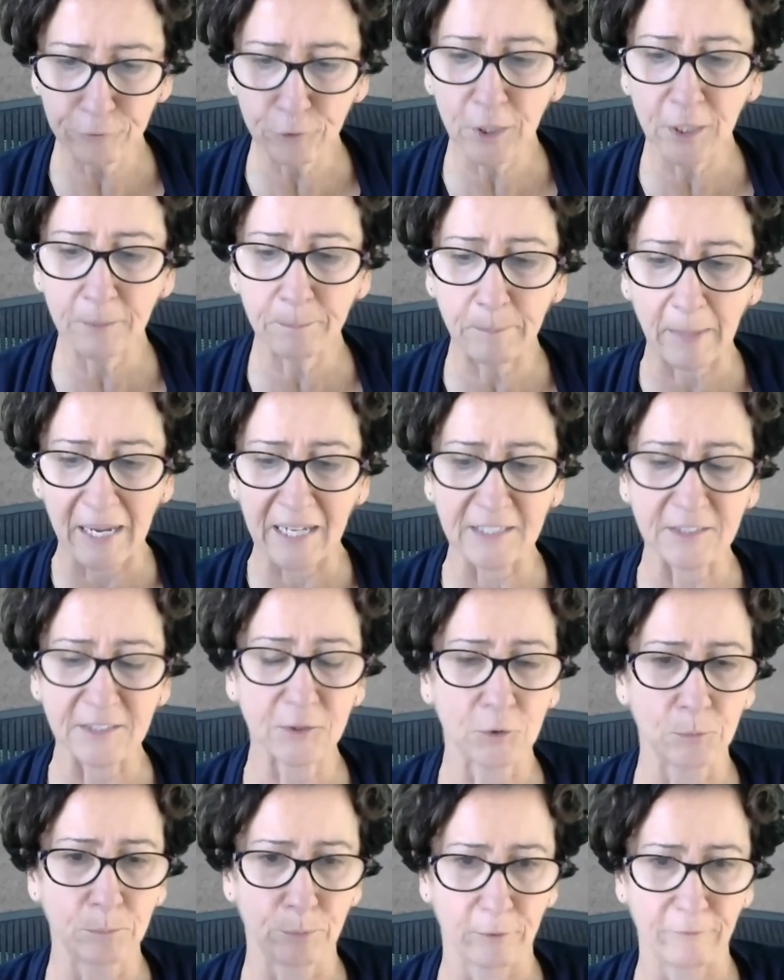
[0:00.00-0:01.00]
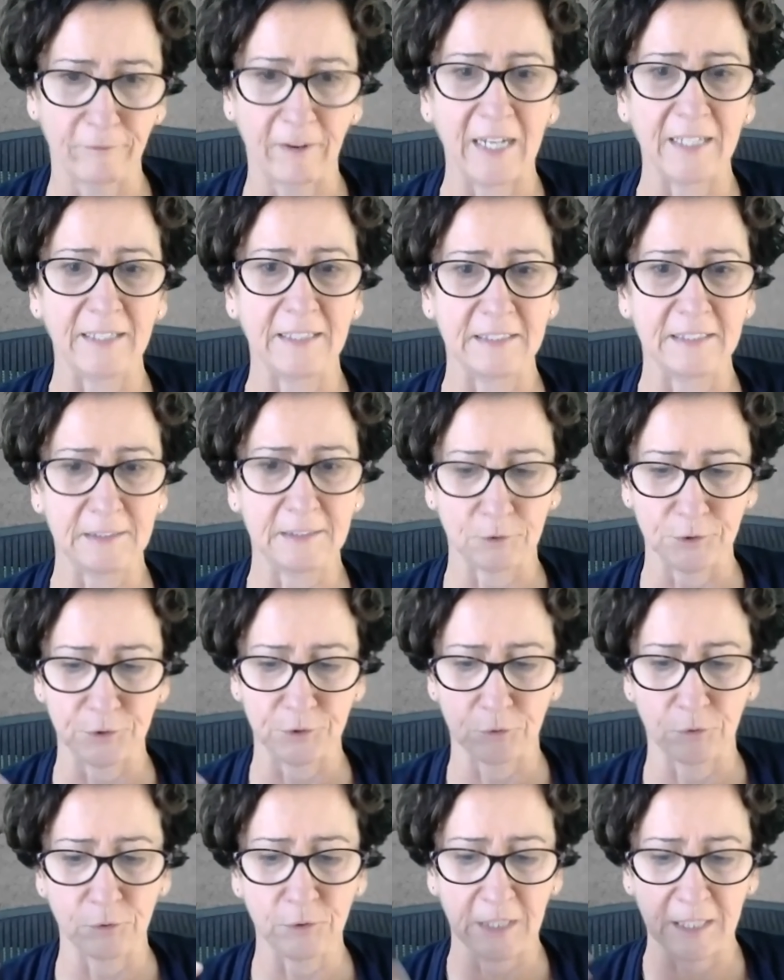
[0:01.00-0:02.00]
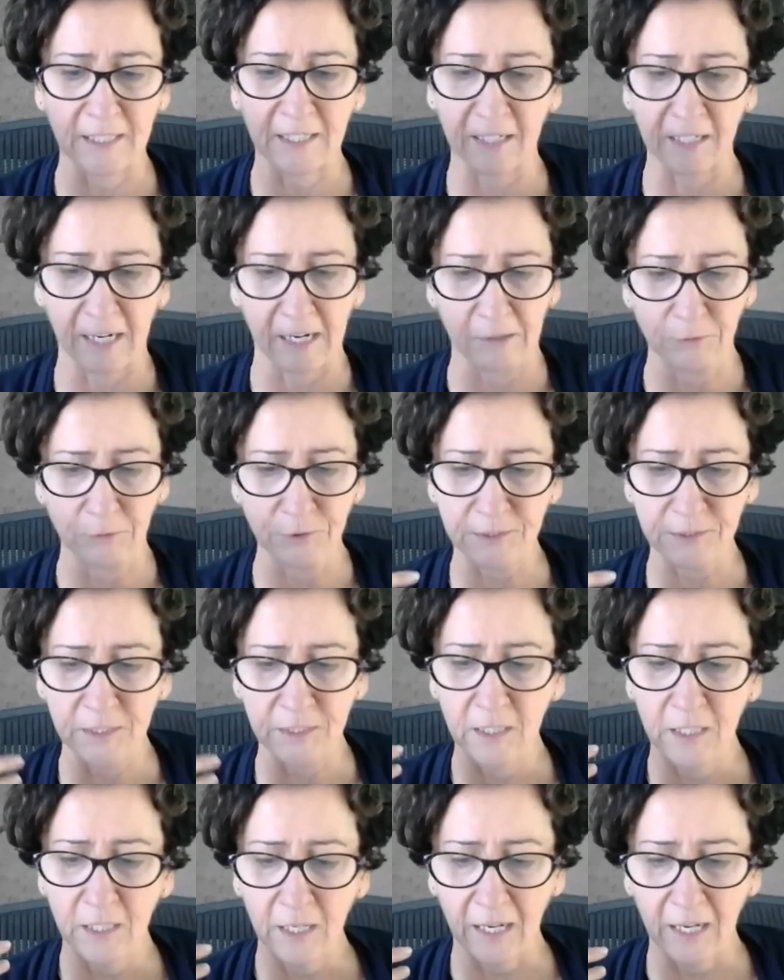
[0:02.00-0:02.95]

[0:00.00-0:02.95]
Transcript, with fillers: for banks to provide these custodian accounts.